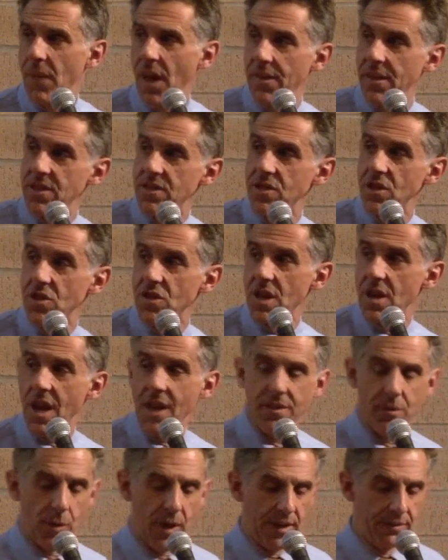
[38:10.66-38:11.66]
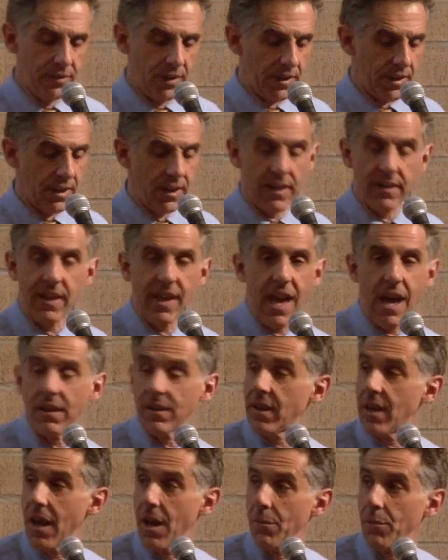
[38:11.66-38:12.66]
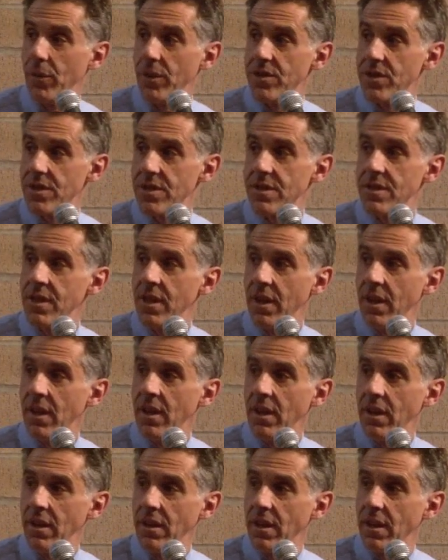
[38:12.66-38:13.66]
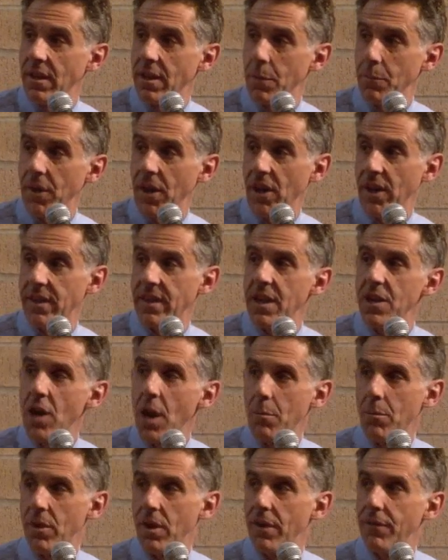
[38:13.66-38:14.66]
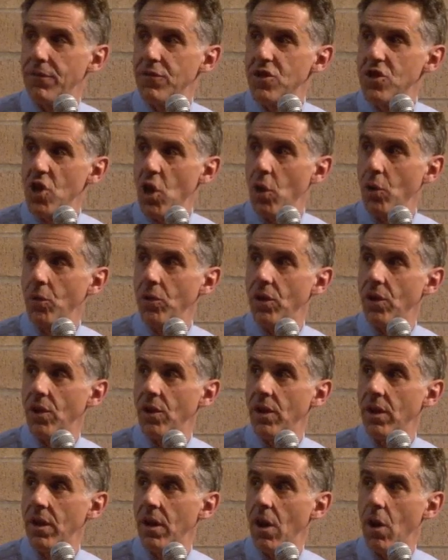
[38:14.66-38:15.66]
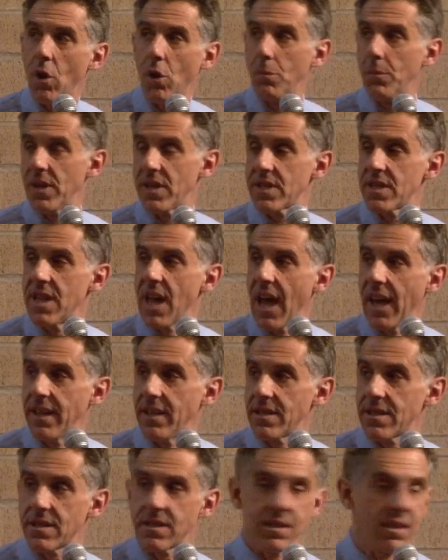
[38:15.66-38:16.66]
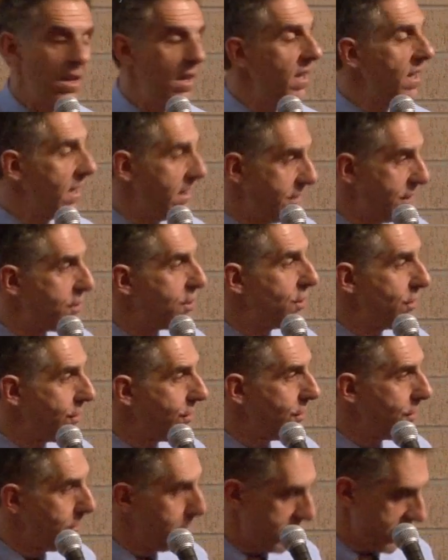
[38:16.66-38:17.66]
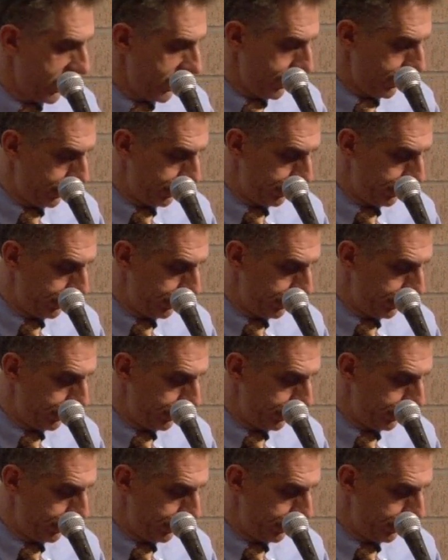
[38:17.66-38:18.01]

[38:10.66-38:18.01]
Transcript: This is just another way of looking at the outcome, which is comparing the number of total homeless nights in the two groups.